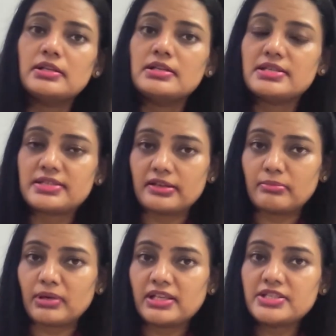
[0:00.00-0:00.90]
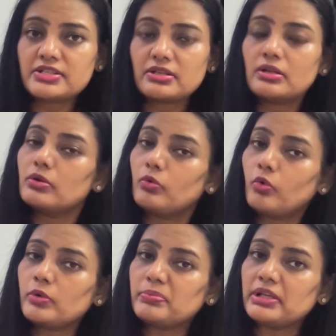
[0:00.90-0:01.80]
ceramides,
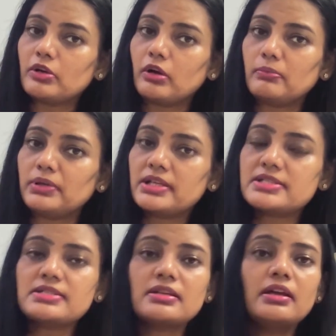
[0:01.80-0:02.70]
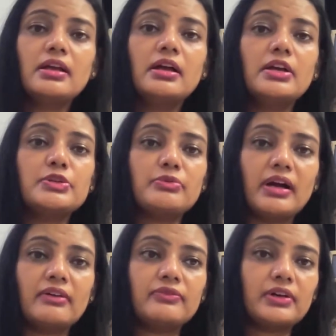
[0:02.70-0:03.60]
oatmeal complex, you
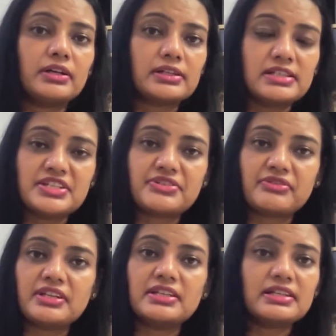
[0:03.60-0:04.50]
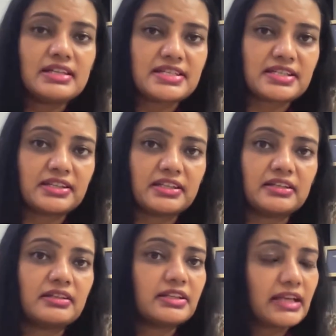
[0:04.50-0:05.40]
have glycerin,
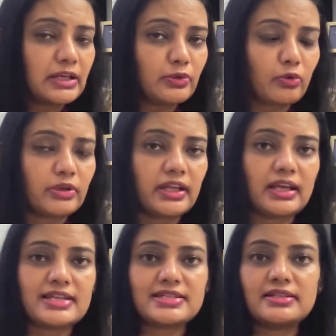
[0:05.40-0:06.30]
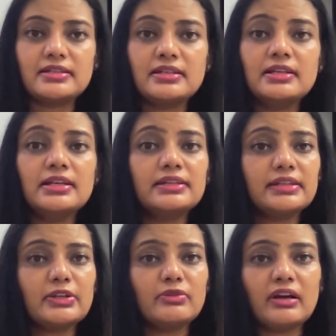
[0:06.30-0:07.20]
lecithin, hyaluronic acid, then
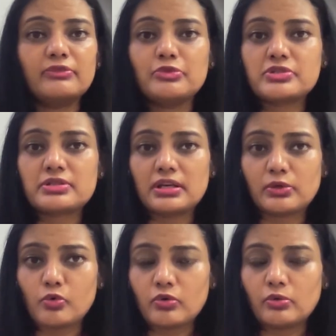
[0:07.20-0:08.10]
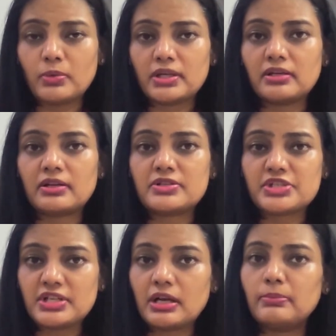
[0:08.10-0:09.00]
you have those cocoa butter,
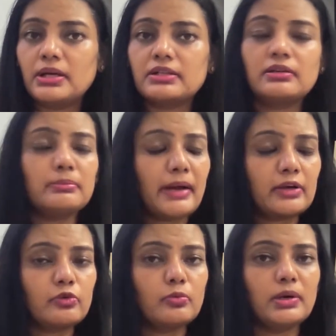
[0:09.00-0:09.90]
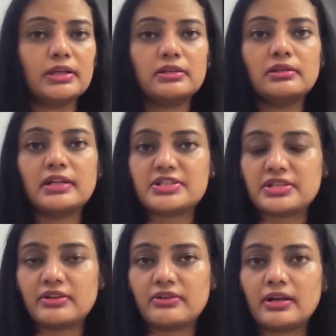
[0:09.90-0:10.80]
shea butter, mango butter,
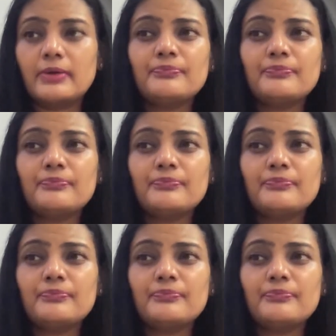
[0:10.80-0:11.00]
etc.